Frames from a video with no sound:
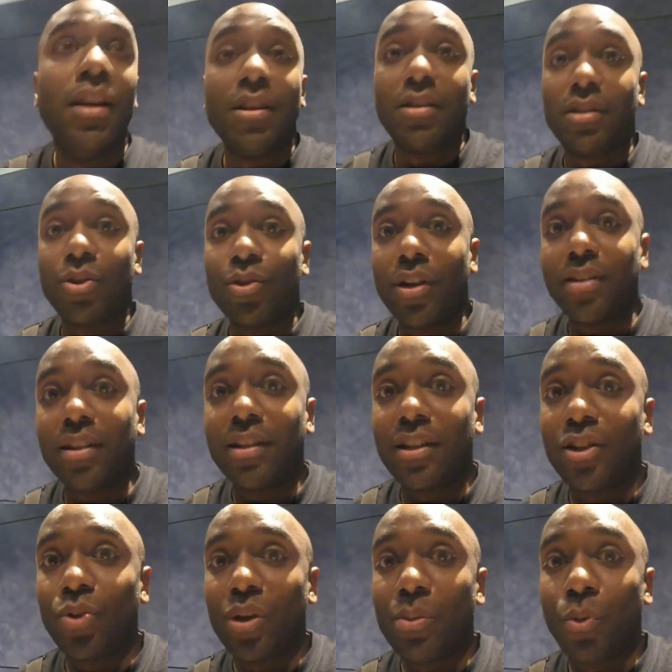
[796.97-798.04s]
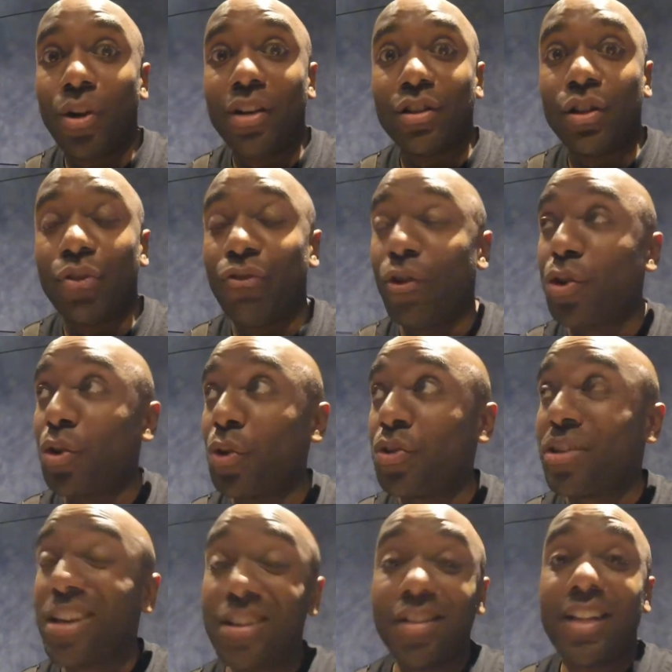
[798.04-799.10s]
So in case I need to do any more instant
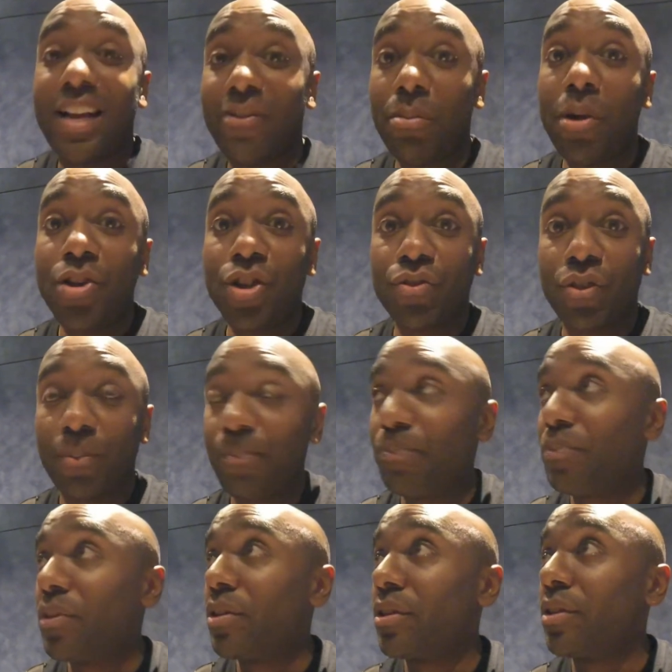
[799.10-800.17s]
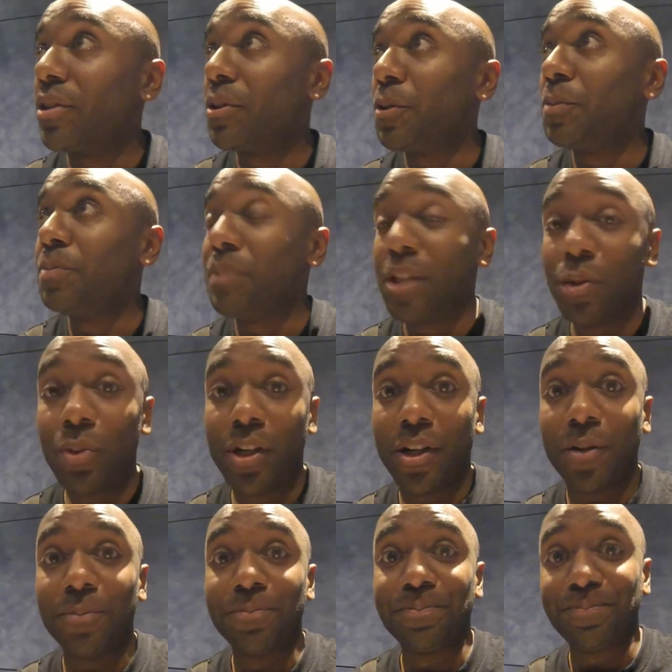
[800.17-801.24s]
photos, because I still have a bunch of them. So here we go.